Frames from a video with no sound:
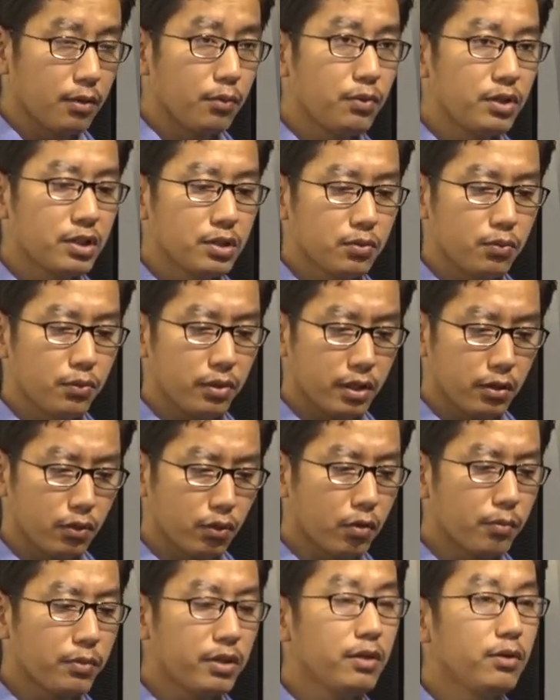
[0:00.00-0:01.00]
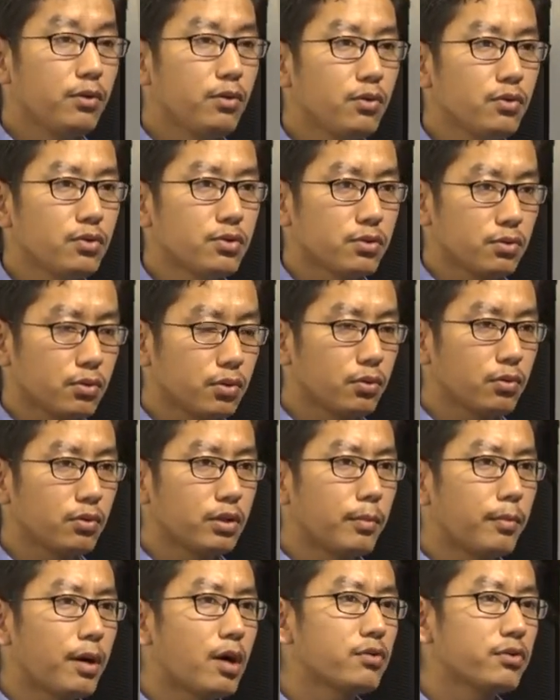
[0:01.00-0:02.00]
which were normally used through
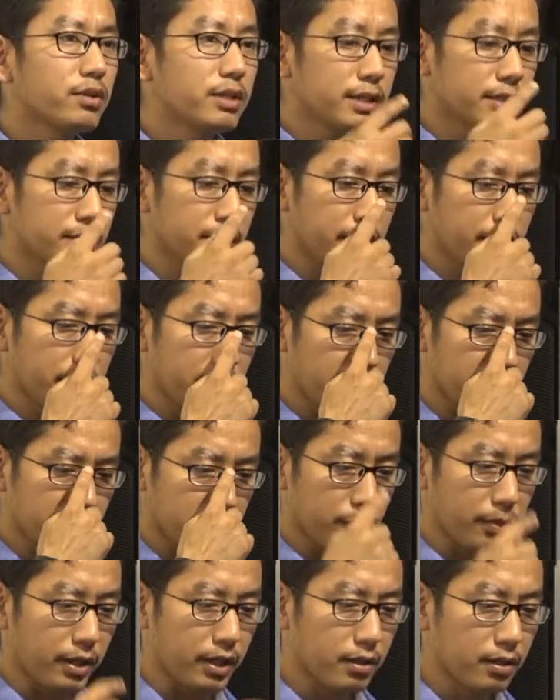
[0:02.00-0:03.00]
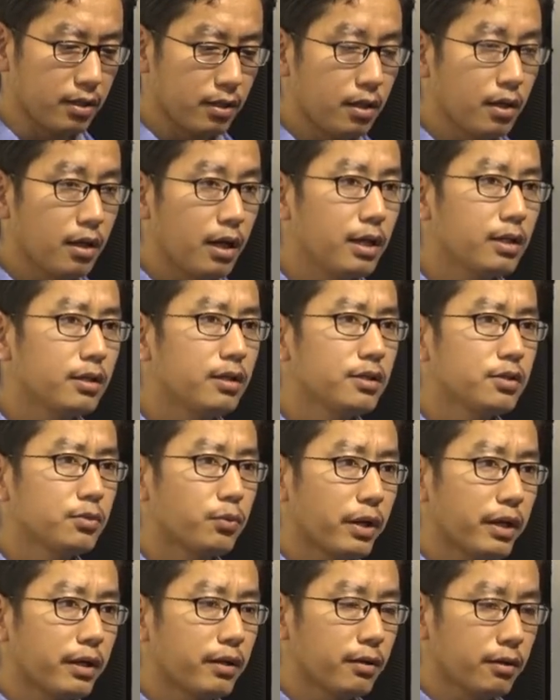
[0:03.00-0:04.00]
the mountainous area in Tibet, and this
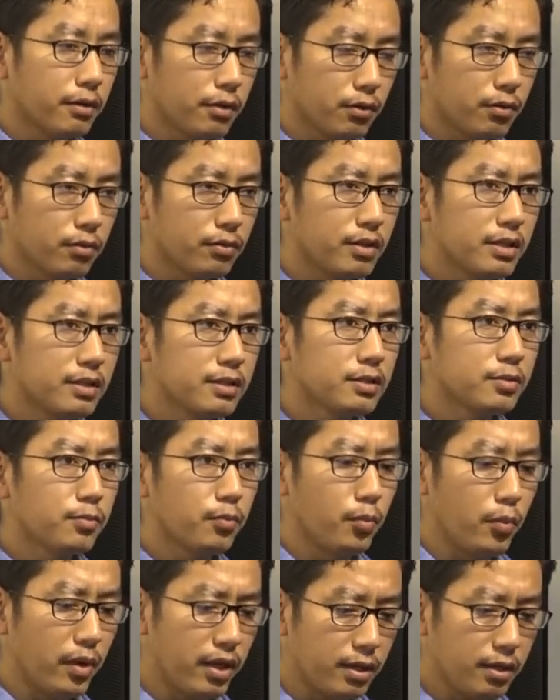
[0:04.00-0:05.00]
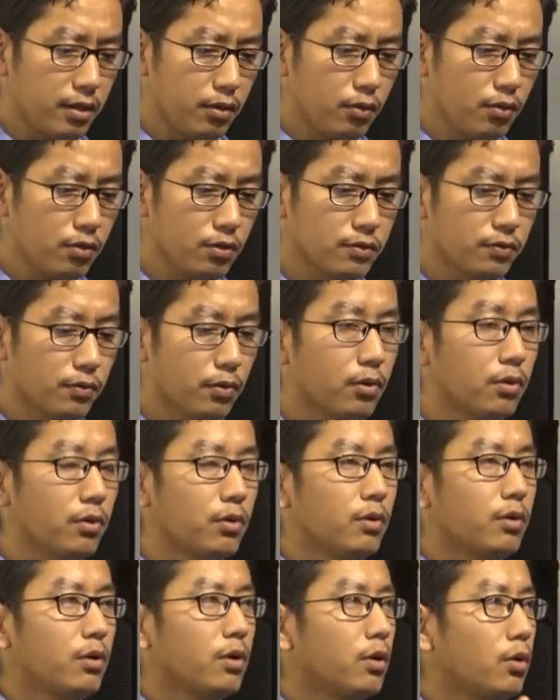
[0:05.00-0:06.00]
vehicle, this is mainly used for
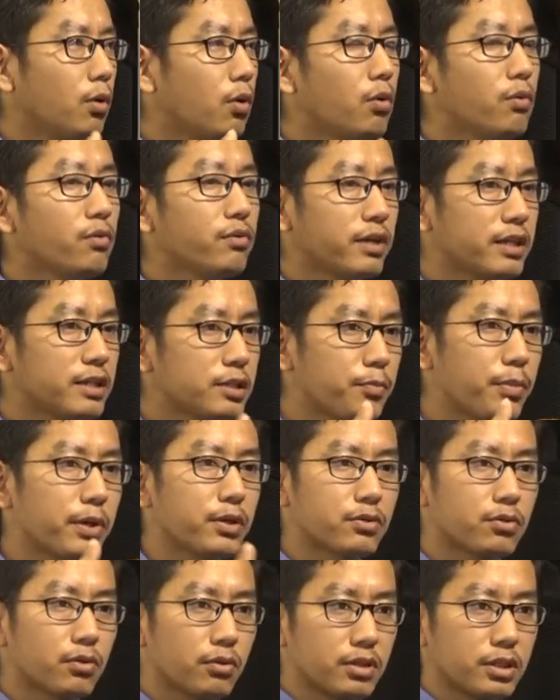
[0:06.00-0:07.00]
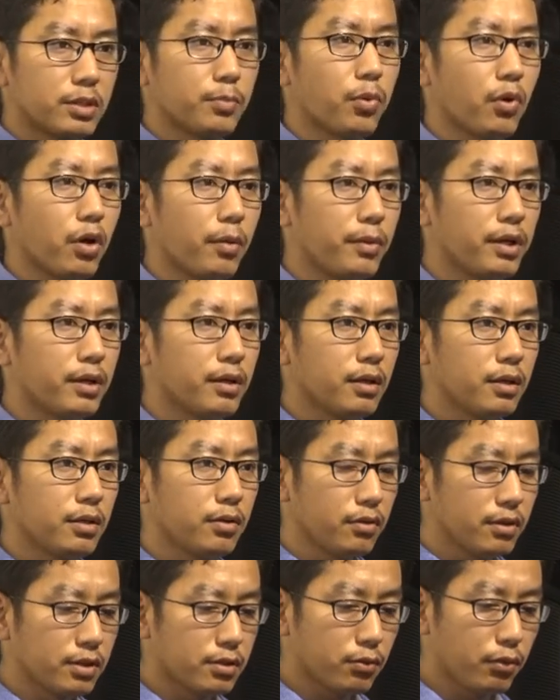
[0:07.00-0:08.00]
long-range patrol deployment.
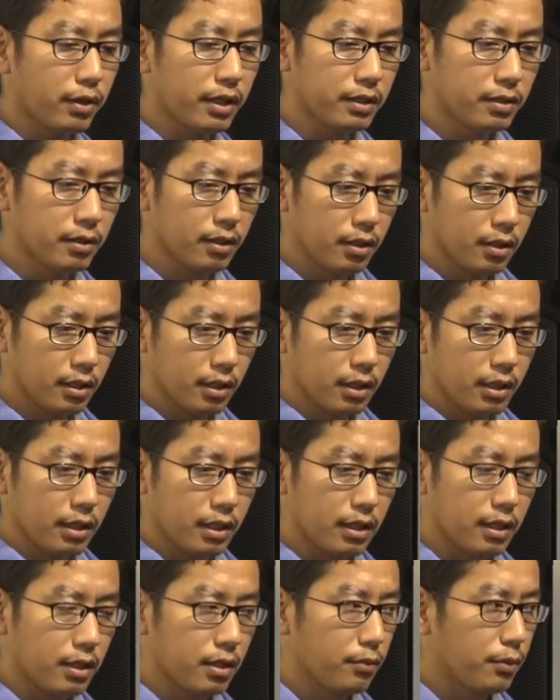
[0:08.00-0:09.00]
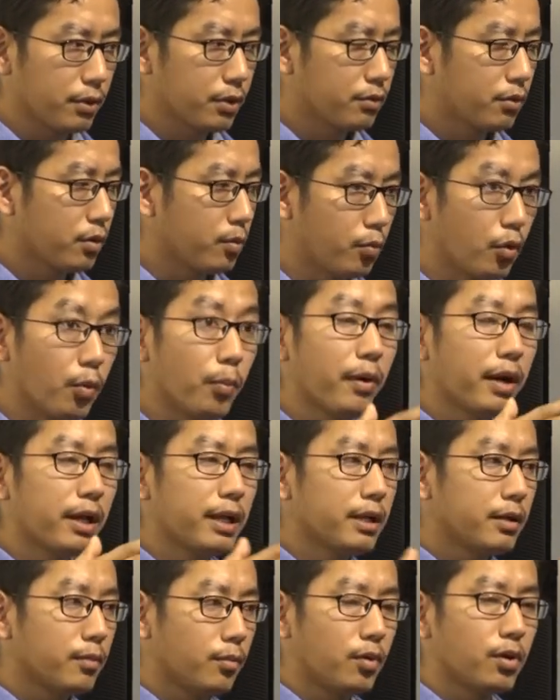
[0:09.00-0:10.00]
It's quite it's mobile
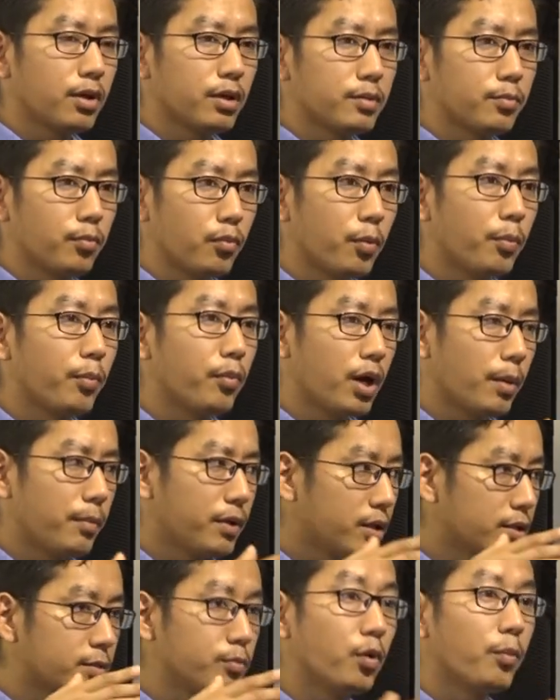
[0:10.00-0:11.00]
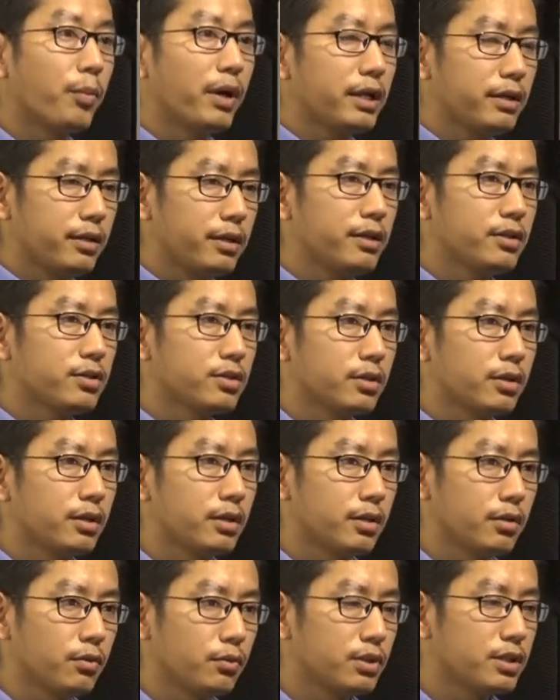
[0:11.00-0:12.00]
in nature,
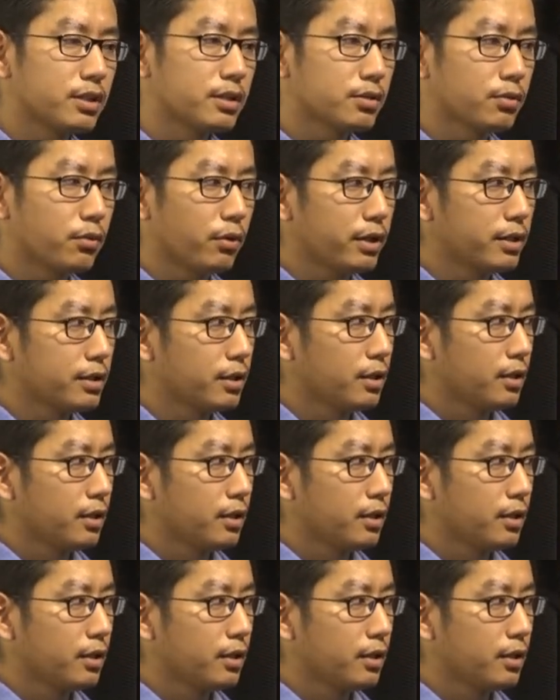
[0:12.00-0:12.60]
which is quite